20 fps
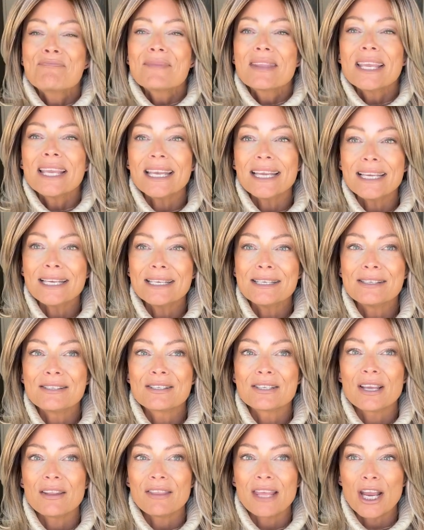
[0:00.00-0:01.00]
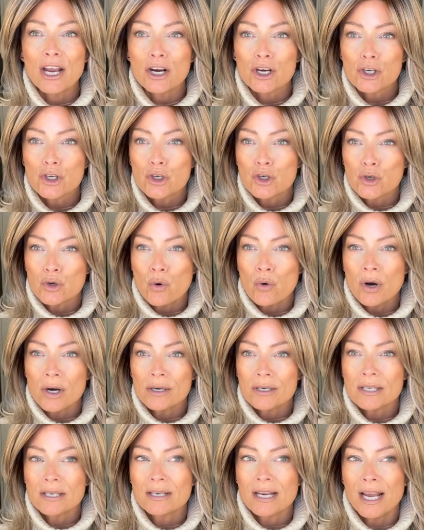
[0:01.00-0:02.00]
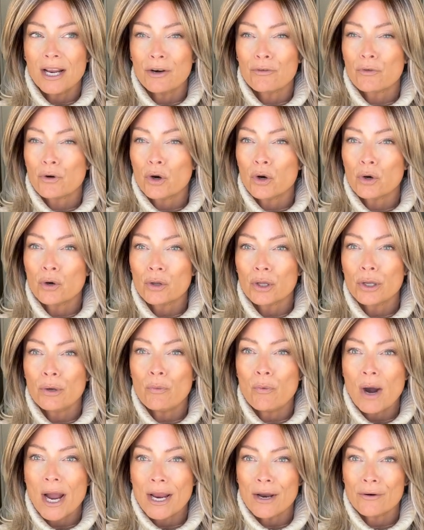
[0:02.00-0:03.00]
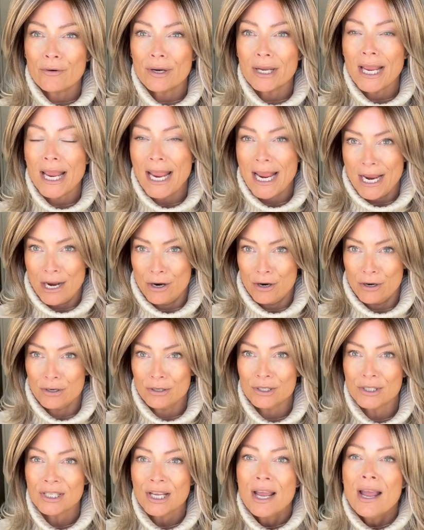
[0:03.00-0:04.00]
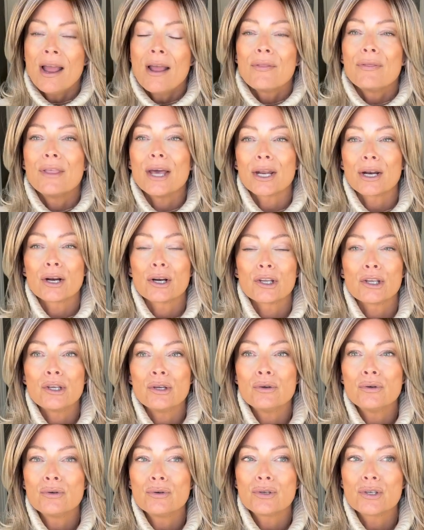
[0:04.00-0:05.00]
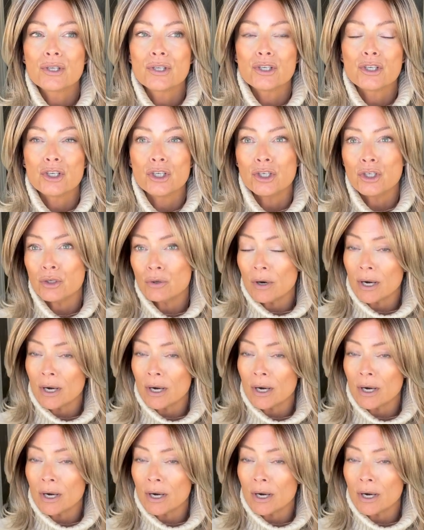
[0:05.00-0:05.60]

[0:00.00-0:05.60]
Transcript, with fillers: is they are short, kind of curly, wiry hairs that are used to do a